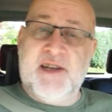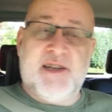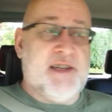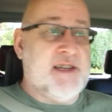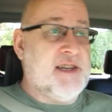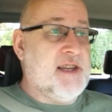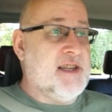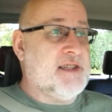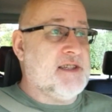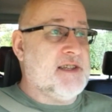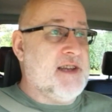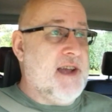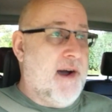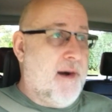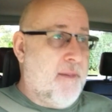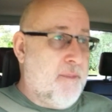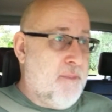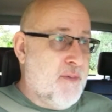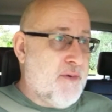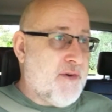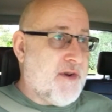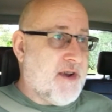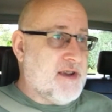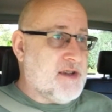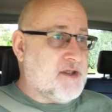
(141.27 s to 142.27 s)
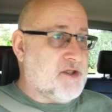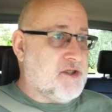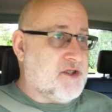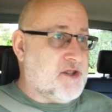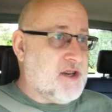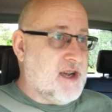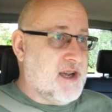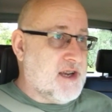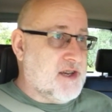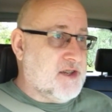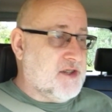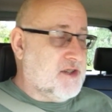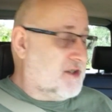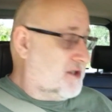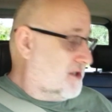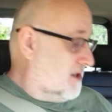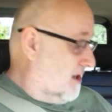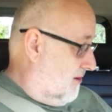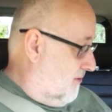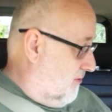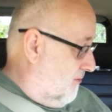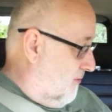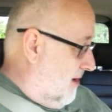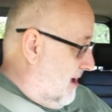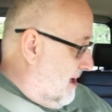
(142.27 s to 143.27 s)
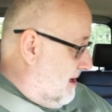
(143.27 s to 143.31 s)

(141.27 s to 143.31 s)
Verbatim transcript: and it's now a book exchange so